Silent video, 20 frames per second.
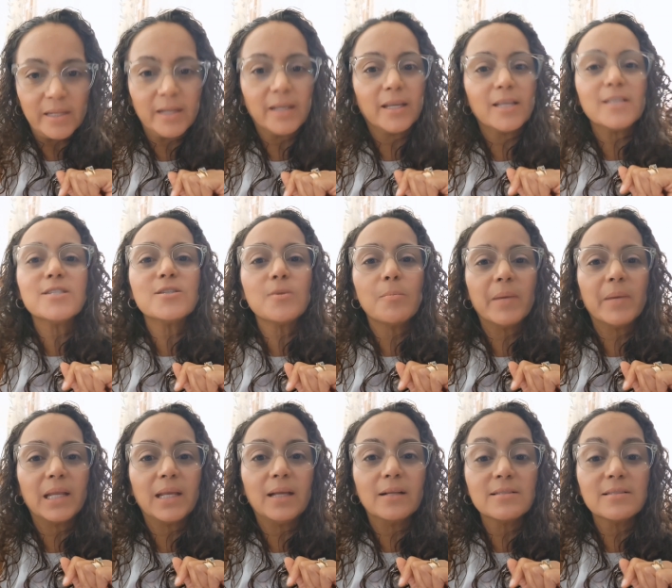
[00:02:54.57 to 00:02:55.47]
it against
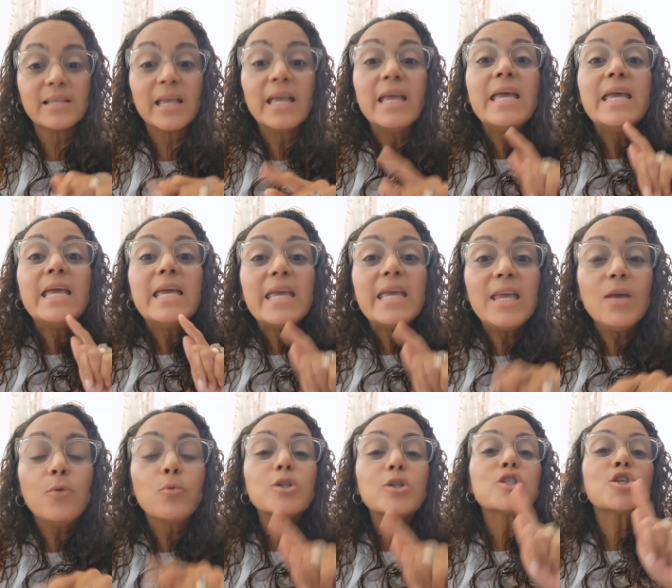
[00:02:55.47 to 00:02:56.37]
somebody else.
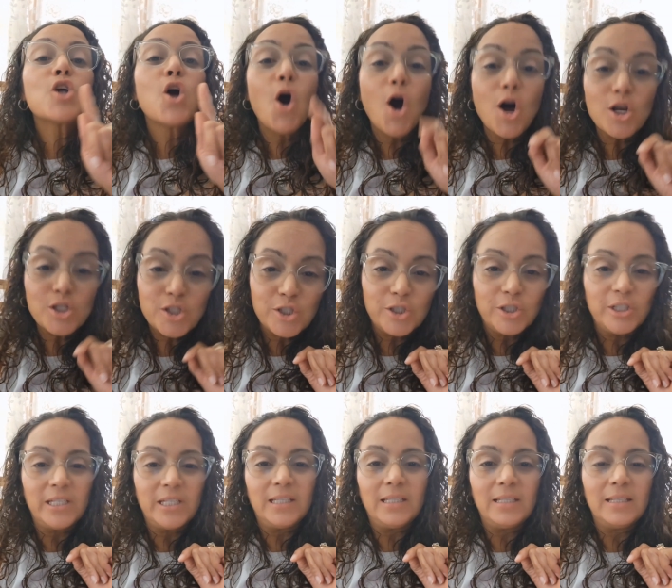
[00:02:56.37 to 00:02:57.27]
He was
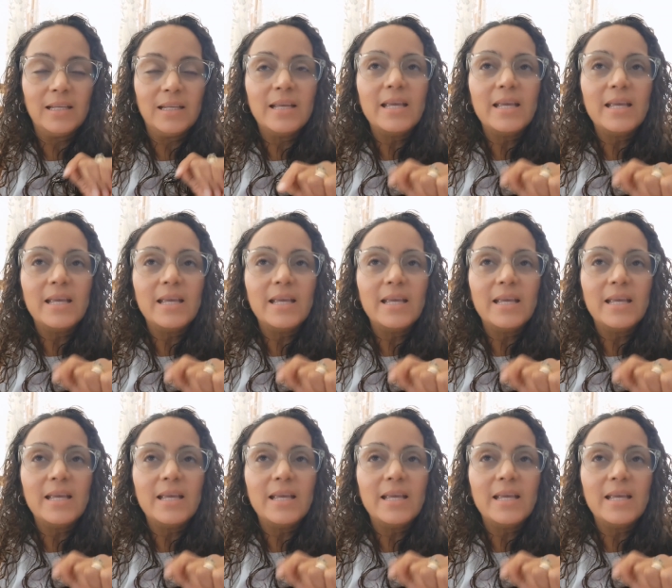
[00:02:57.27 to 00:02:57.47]
cautioning.